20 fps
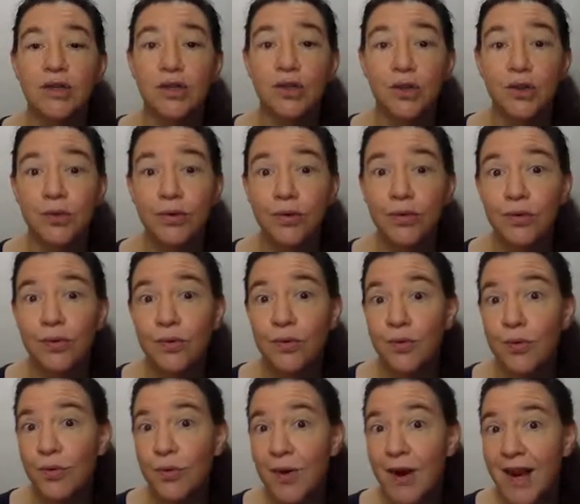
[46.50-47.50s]
to,
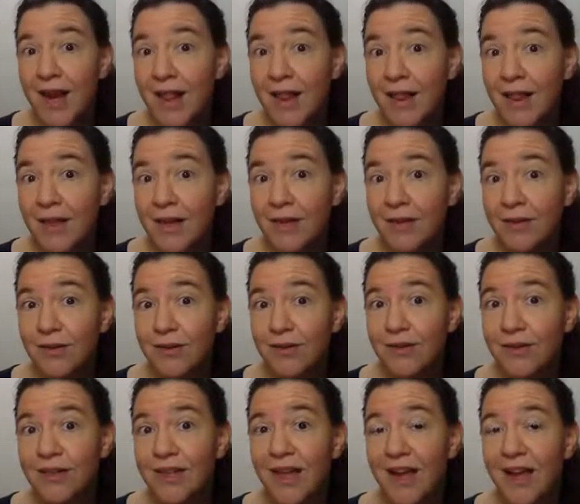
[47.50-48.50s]
well,
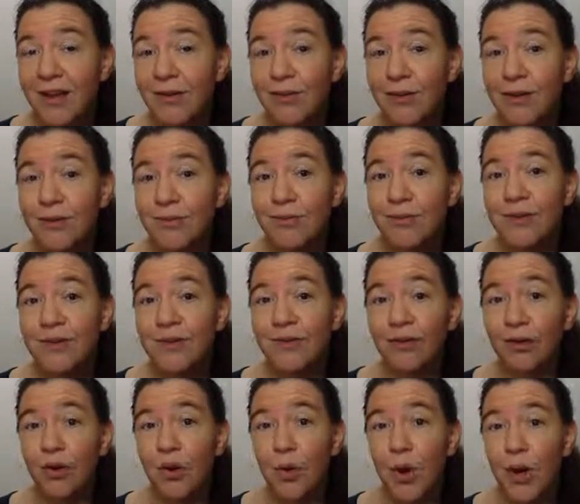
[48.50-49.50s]
the algorithms
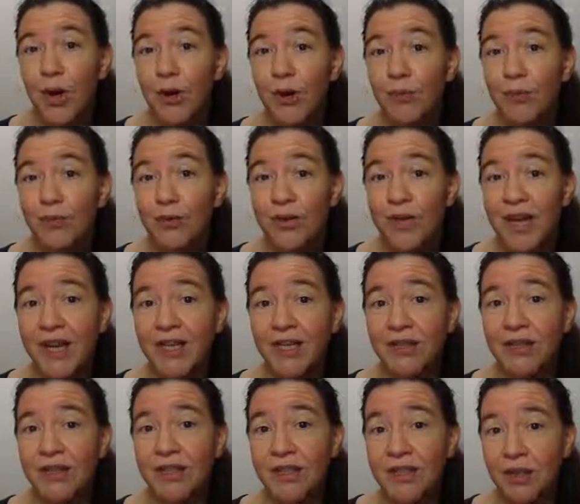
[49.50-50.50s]
for quantum
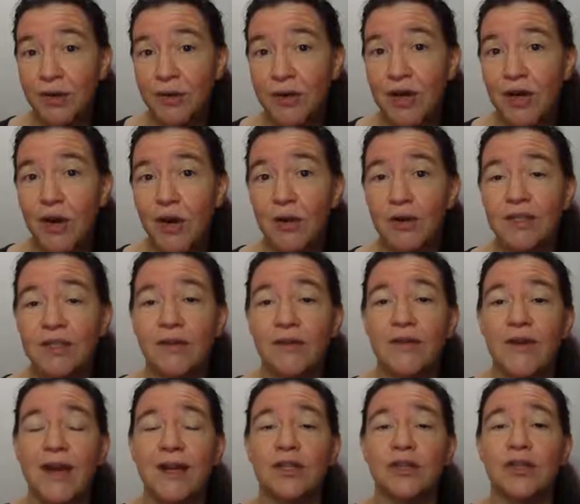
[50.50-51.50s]
computation, discrete logs and
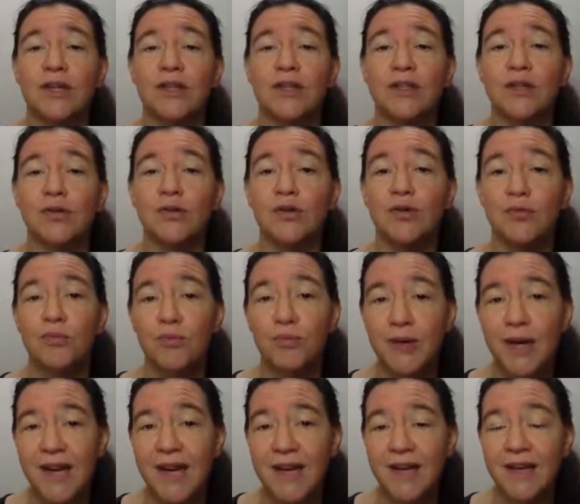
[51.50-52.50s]
factoring, so to
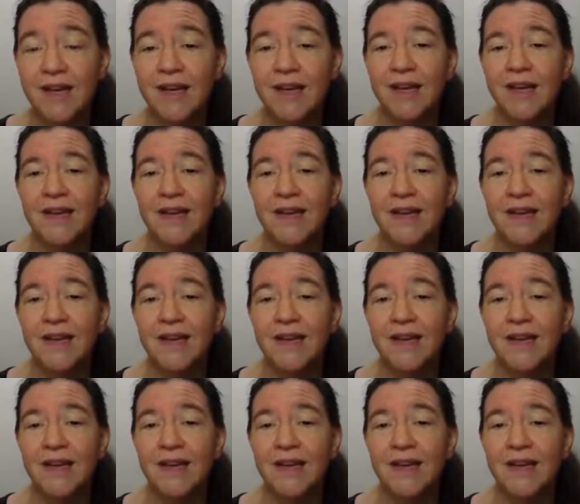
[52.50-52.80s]
break